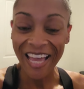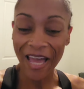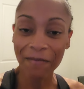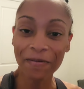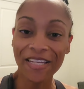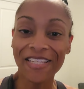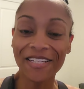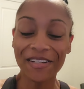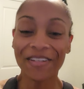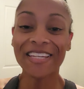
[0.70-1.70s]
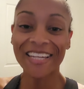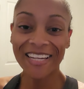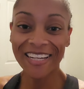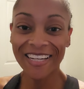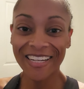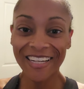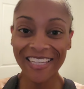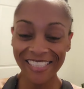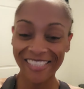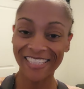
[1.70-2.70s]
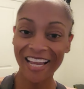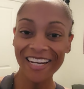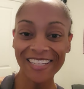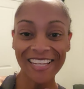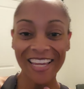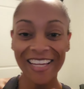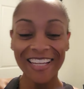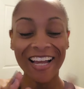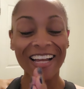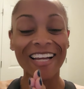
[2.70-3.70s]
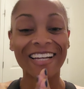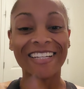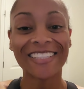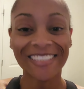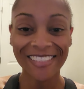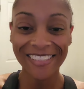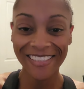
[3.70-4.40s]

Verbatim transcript: Happy New Year. It's Saturday, guys.